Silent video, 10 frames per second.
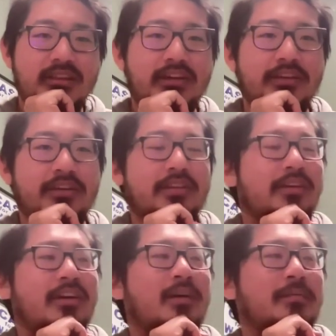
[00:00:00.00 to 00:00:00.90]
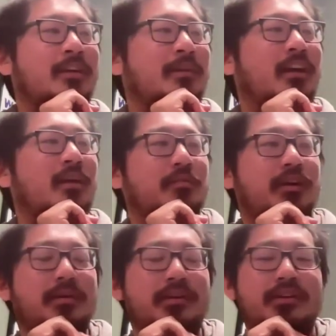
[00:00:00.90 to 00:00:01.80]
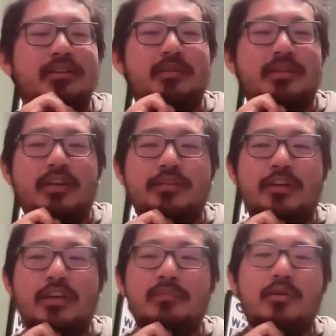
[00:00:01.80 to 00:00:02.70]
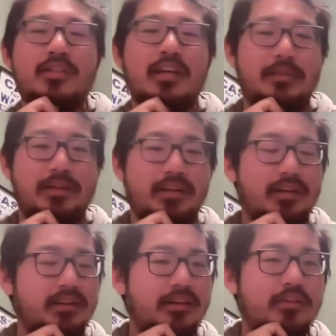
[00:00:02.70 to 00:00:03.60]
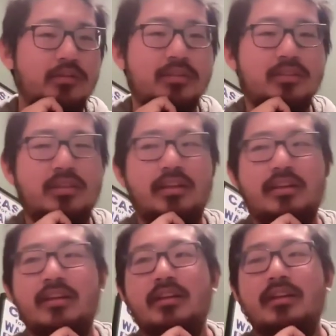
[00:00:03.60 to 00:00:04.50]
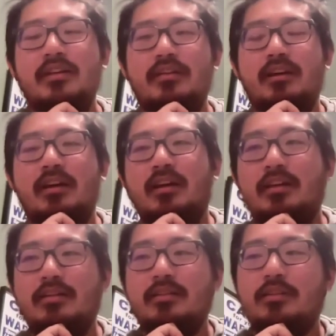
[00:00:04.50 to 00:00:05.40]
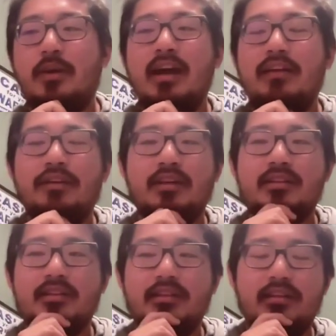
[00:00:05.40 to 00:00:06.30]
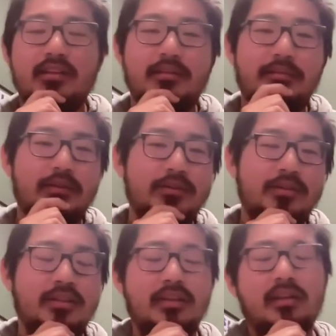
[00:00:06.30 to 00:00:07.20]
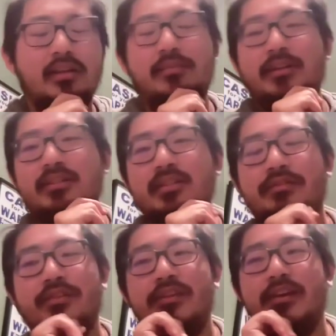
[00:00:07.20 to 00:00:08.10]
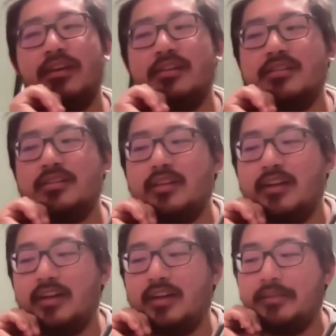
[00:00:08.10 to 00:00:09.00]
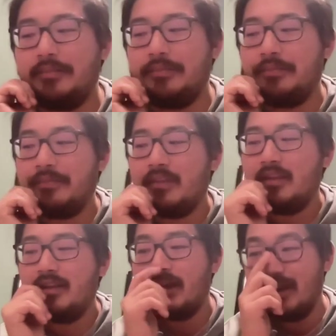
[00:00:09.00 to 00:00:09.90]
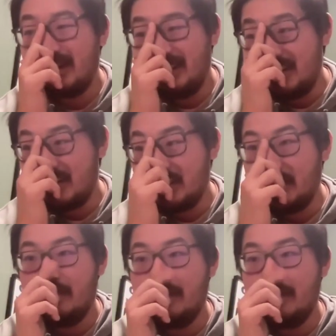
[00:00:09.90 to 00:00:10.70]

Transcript: No, they're up and coming hyperpop artists, but they're very multimedia. They do a bunch of like graphics and music and a bunch of different things. And